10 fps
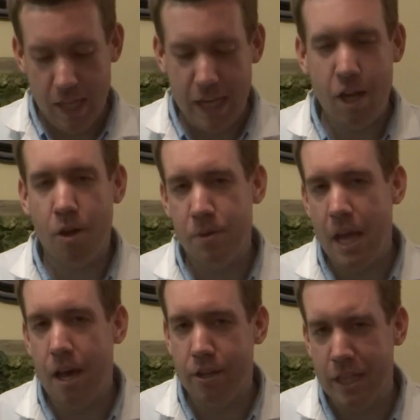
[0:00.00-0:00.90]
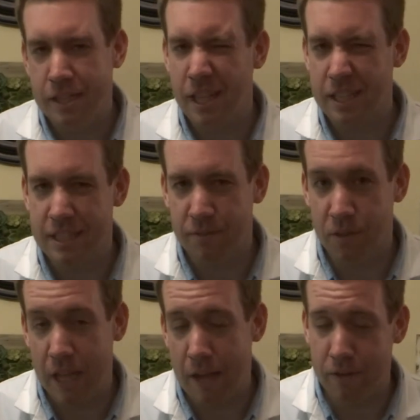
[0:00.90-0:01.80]
In all reality, it takes
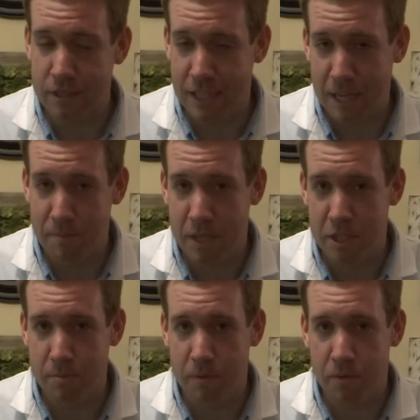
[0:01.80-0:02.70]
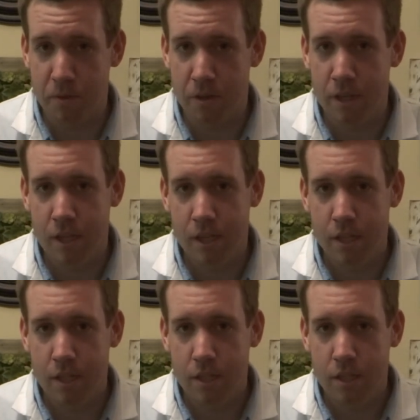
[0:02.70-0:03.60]
several hours like I mentioned before.
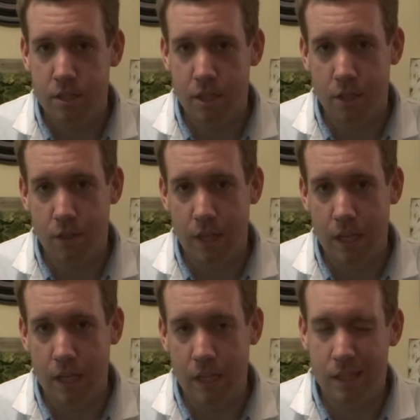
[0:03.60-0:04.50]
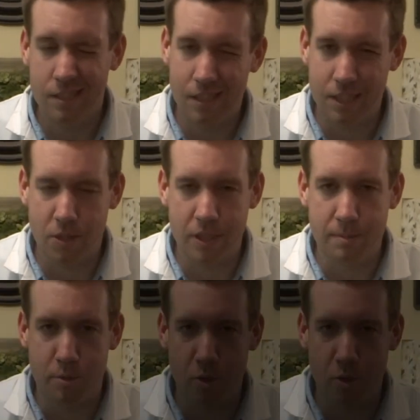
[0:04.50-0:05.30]
So let's go get some